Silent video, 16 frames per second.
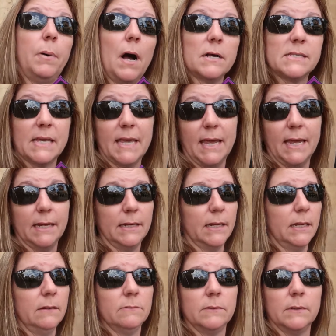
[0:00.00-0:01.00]
box of
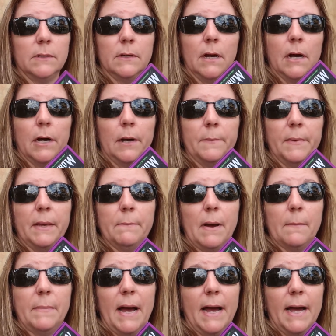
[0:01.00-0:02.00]
candy um, in
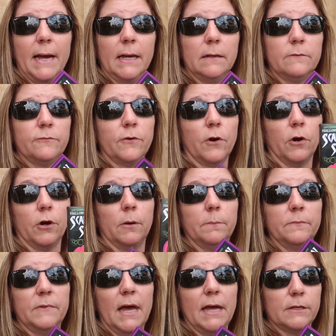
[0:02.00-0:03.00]
my bag from
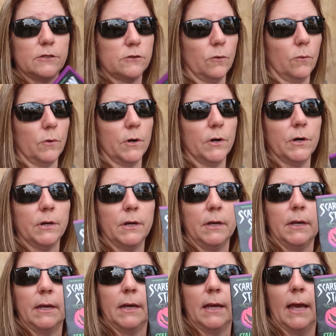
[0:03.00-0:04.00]
that store.
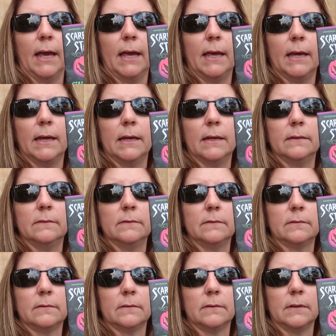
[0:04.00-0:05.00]
And
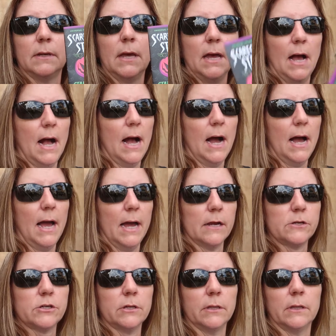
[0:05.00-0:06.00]
I
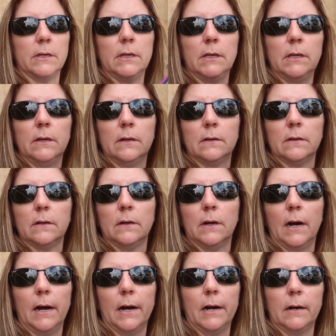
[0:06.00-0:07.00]
actually
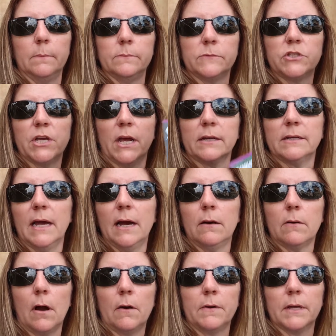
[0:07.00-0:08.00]
um, checked
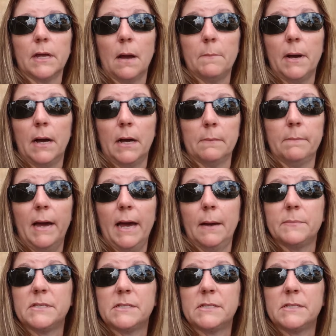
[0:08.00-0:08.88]
out, already got my map